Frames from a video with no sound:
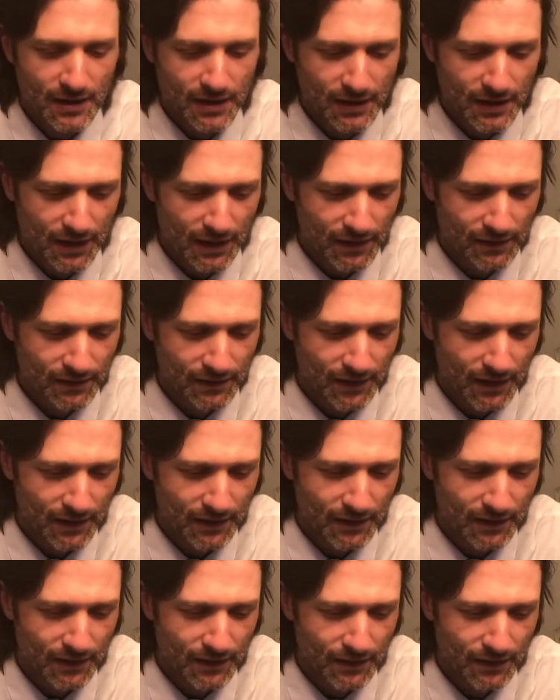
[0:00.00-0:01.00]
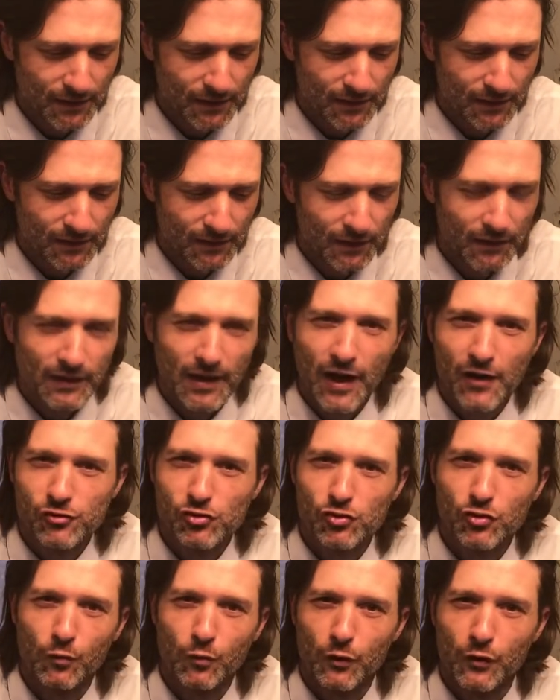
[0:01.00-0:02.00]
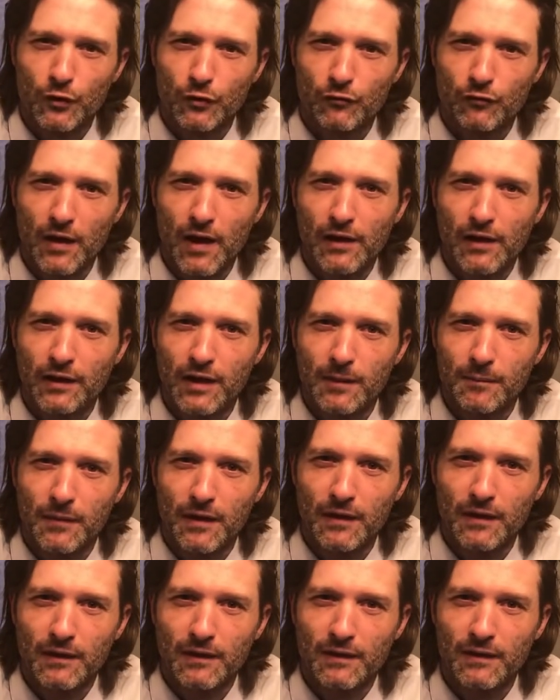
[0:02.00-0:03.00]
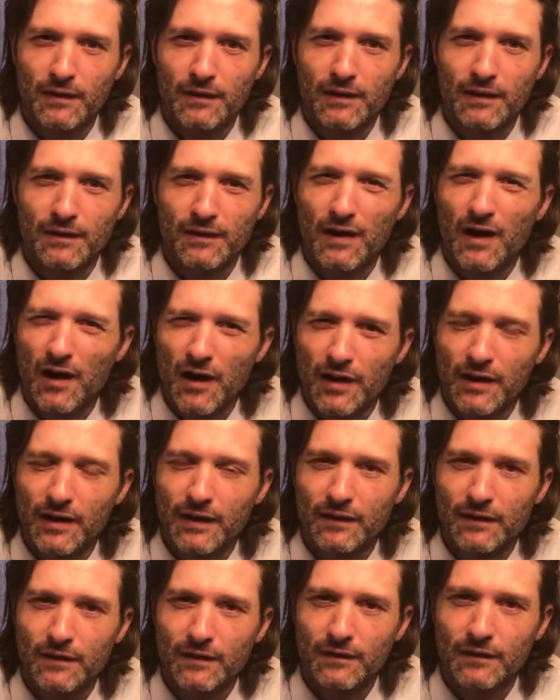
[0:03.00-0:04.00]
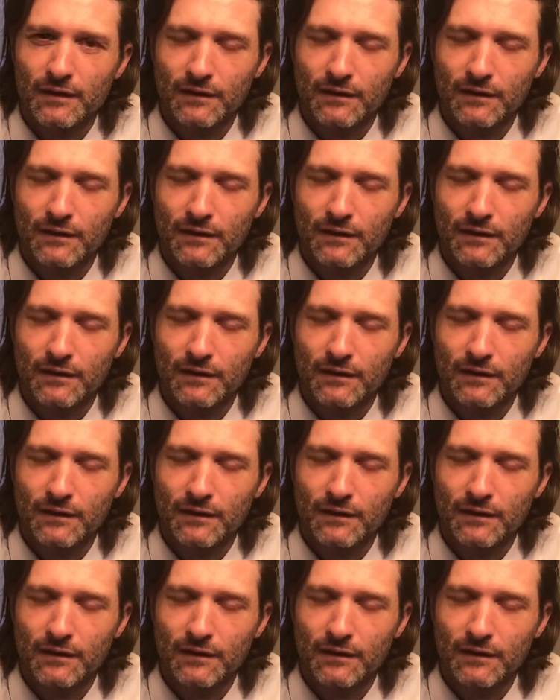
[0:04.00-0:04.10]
and that the natural world around him is honest.